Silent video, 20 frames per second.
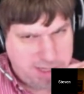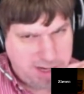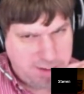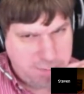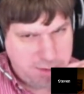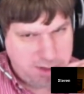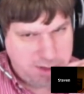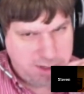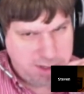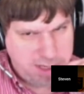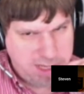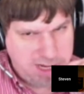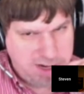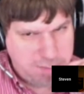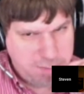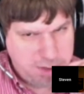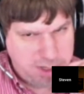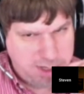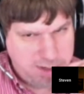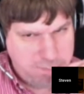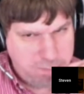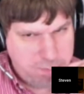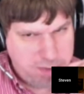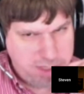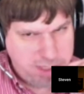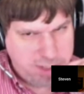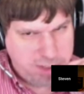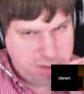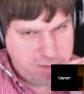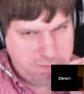them a
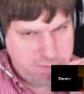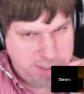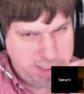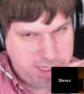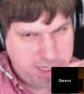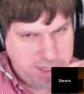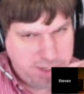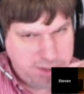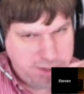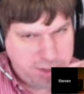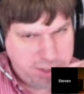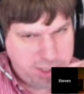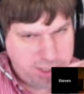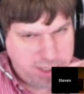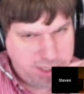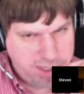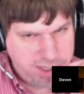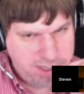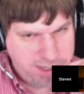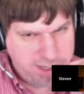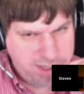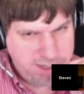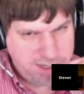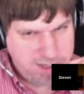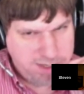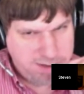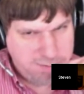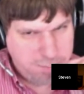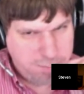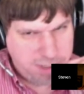beach vacation,
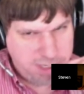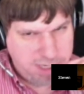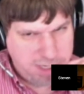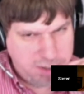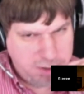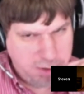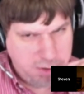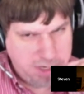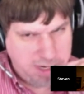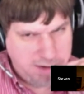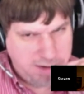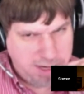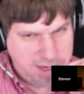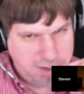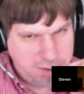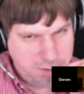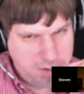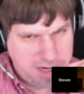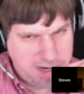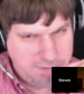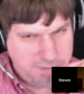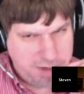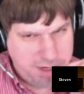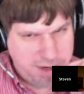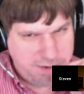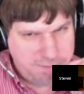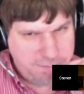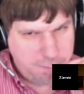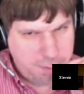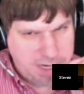but I don't have
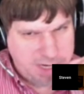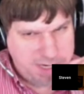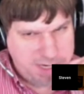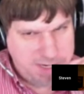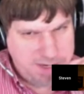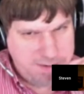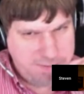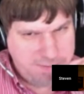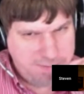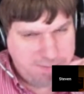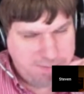enough money.